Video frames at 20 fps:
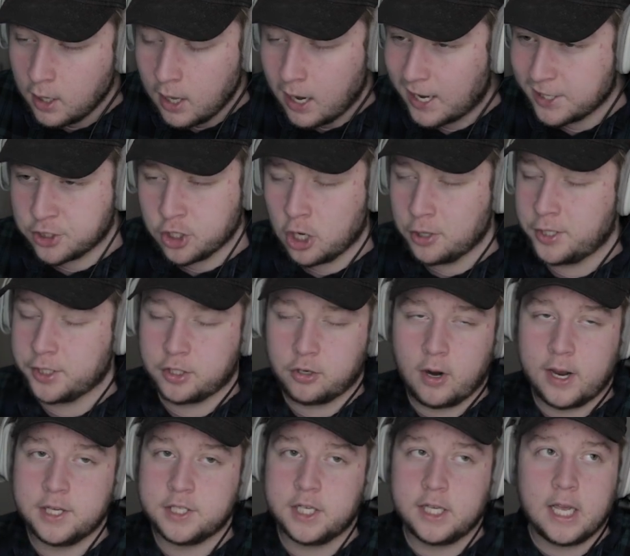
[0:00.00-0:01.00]
I saw this
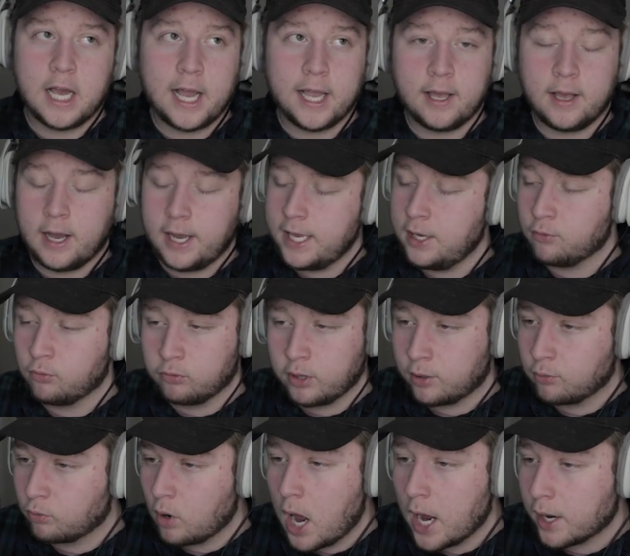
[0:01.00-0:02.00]
crazy, he, like,
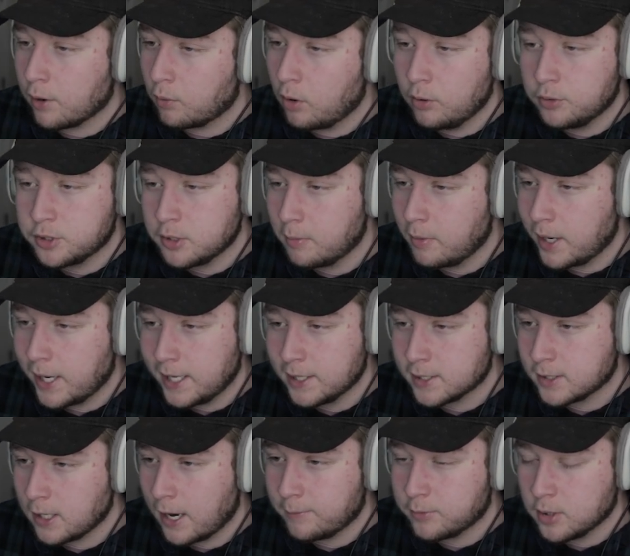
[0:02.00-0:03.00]
rocket rode somebody and
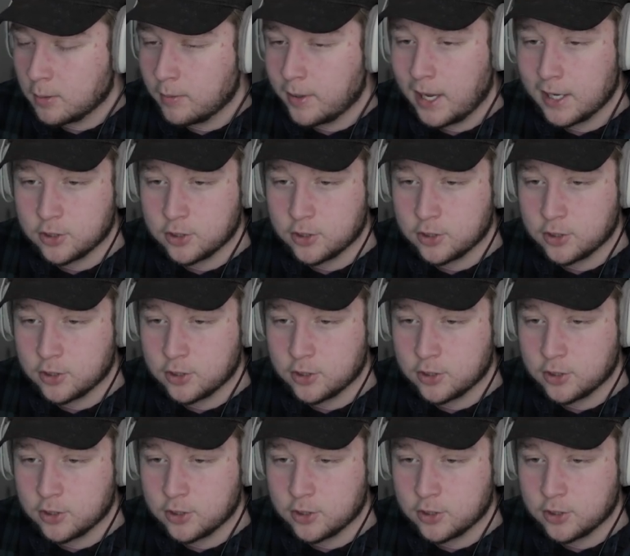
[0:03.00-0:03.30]
sniped somebody.